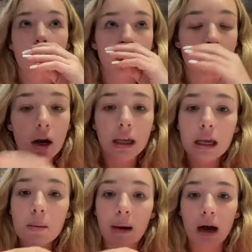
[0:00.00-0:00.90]

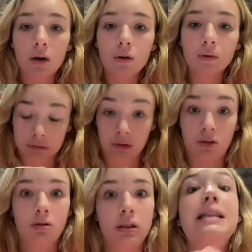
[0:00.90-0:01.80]
talking about
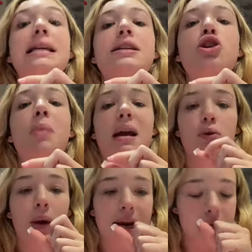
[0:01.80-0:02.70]
little baby
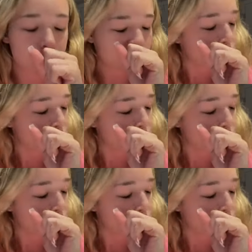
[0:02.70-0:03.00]
wieners,